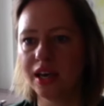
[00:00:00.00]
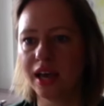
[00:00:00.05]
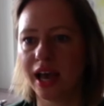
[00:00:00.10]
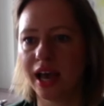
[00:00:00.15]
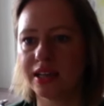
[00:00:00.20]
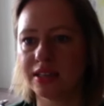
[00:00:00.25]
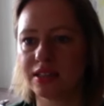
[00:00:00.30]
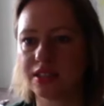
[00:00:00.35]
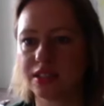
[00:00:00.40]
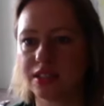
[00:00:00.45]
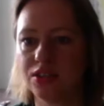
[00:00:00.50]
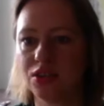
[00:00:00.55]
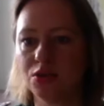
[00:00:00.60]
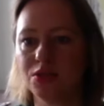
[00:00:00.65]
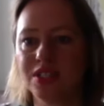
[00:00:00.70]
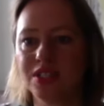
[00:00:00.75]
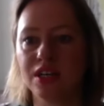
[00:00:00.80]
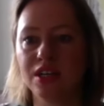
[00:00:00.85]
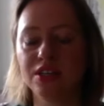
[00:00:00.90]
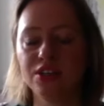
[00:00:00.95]
And
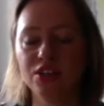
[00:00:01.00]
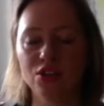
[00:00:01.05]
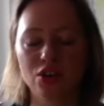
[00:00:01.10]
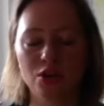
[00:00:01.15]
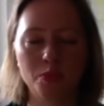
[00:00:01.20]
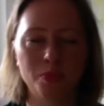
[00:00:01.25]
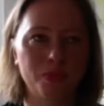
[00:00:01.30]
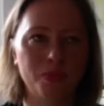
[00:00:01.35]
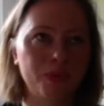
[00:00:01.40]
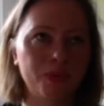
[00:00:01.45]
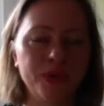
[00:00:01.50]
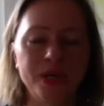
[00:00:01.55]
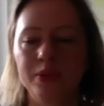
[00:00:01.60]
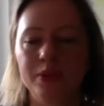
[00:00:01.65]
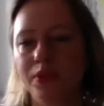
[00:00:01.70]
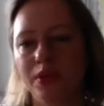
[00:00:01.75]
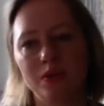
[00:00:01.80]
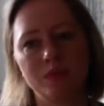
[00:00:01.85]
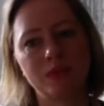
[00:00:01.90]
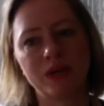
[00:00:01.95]
those are your
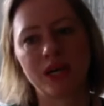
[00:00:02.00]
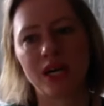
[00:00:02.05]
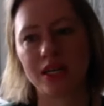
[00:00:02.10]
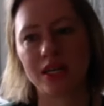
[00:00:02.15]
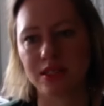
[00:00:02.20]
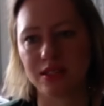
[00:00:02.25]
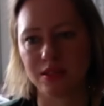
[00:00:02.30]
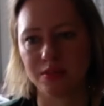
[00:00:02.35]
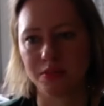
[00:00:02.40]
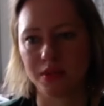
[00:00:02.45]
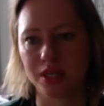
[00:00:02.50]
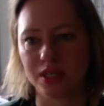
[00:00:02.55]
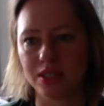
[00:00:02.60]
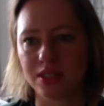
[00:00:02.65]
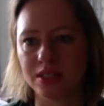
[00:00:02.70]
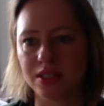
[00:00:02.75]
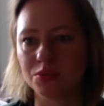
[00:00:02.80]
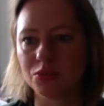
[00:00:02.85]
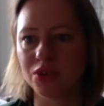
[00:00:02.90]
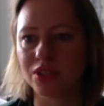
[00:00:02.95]
premium customers,
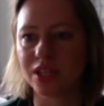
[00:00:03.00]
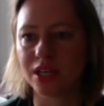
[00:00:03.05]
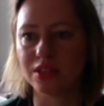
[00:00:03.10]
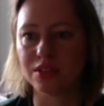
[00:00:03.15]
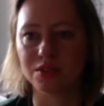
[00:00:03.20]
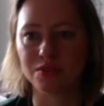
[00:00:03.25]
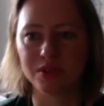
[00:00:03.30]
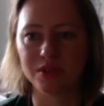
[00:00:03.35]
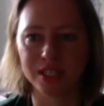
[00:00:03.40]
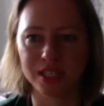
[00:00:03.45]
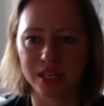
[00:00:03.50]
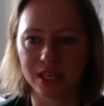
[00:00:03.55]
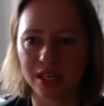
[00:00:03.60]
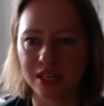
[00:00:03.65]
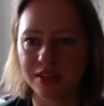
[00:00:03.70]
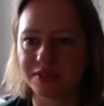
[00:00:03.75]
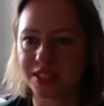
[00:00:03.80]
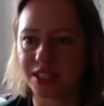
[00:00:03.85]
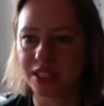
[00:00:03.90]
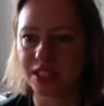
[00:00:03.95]
someone that already
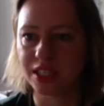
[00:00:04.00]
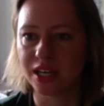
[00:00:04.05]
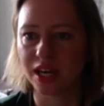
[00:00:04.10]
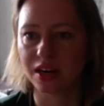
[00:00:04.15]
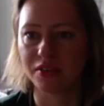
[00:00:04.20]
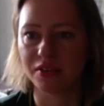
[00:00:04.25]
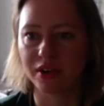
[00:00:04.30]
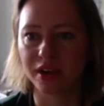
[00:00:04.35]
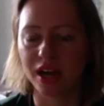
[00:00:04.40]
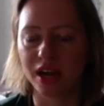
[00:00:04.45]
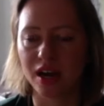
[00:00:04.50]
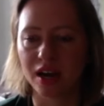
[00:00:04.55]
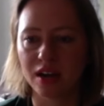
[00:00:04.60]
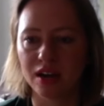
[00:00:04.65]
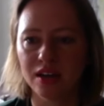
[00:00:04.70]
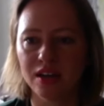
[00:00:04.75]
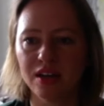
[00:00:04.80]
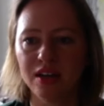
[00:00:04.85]
lives in the area,